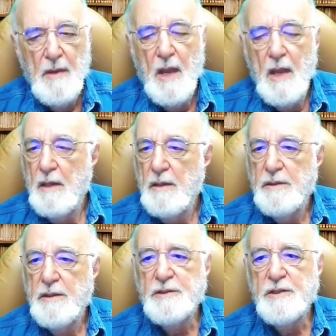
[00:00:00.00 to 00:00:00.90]
This
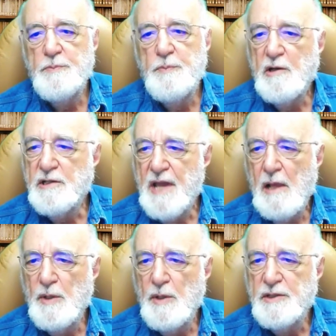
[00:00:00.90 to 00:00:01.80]
is Barry
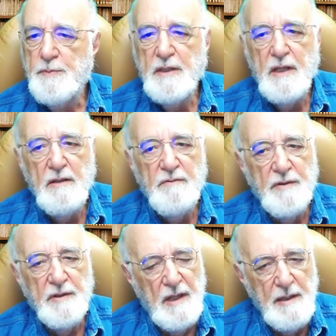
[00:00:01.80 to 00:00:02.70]
Zalma speaking for
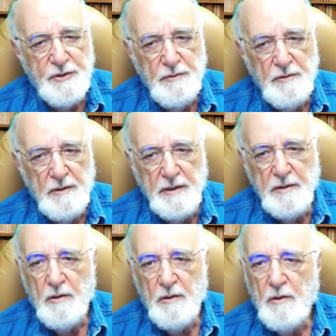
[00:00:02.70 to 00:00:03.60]
Claim School
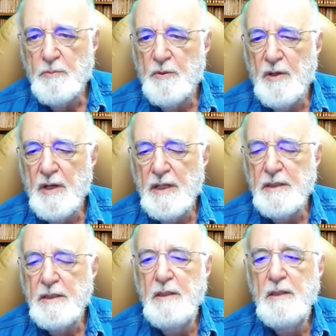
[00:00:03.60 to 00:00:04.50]
Incorporated
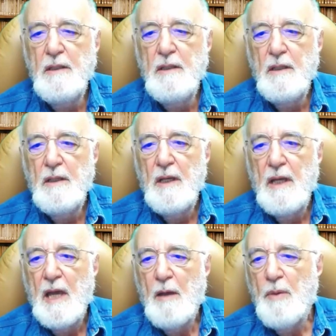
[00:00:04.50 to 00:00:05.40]

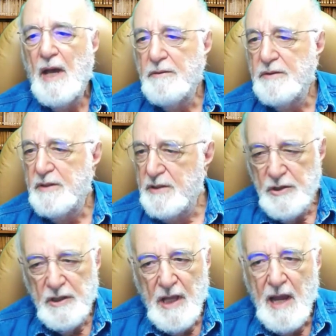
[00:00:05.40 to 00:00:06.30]
about the
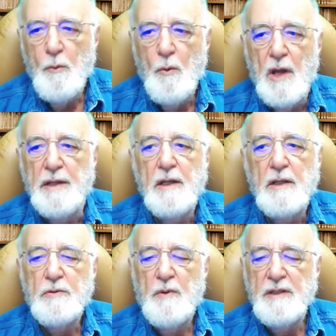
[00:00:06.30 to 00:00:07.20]
July 1,
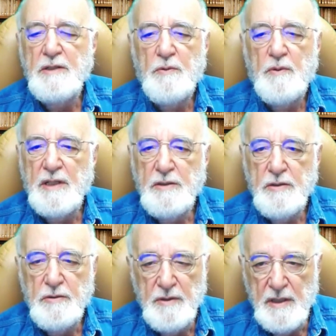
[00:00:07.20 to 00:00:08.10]

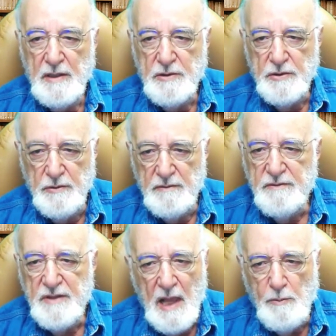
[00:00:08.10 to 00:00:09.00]
2022 issue
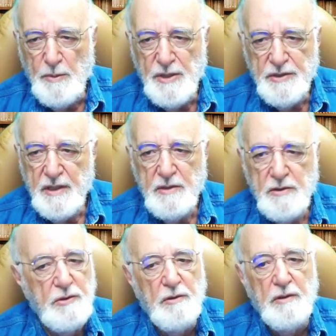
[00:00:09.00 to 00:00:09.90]
of Zalma's
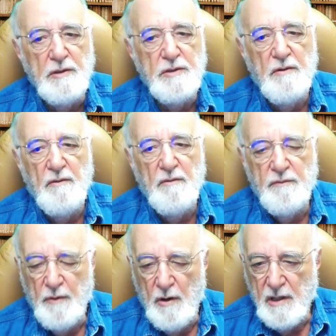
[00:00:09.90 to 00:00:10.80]
Insurance
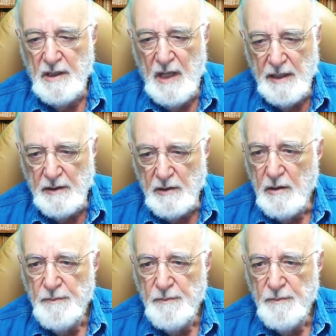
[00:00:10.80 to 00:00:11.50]
Fraud Letter,